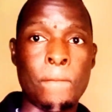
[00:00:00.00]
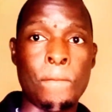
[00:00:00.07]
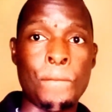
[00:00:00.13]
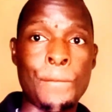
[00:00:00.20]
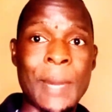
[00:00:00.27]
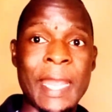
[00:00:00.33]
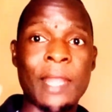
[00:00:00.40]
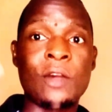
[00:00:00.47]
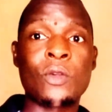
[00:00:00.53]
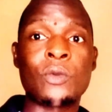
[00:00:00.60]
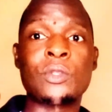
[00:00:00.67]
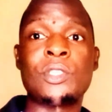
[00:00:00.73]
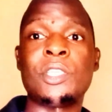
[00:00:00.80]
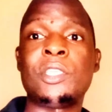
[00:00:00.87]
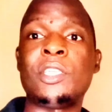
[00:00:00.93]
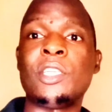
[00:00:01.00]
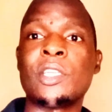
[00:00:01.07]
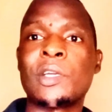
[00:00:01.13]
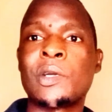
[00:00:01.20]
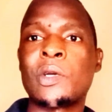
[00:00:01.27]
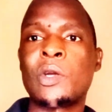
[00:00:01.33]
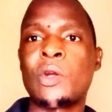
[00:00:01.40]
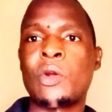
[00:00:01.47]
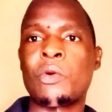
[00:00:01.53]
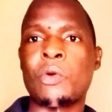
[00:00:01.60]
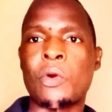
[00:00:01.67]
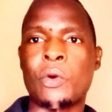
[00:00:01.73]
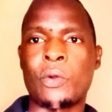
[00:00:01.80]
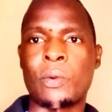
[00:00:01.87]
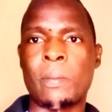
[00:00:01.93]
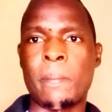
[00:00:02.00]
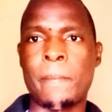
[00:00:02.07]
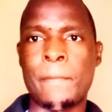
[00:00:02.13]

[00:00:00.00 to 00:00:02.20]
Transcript: microcytic or